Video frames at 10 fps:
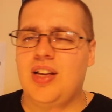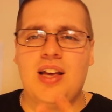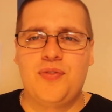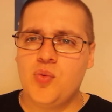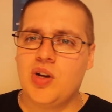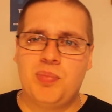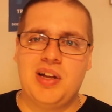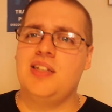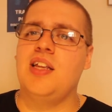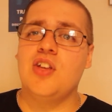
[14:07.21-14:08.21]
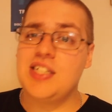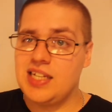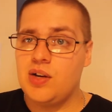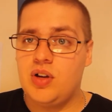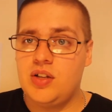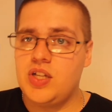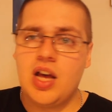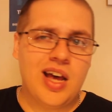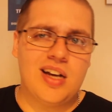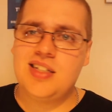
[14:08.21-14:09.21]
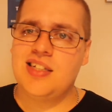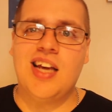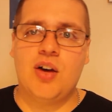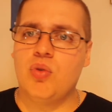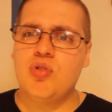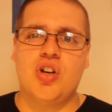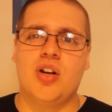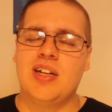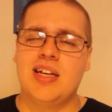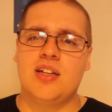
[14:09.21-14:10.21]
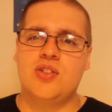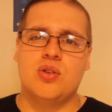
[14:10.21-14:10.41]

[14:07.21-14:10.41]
if you want a place that you're serious, there's a set of rules you got to adhere to.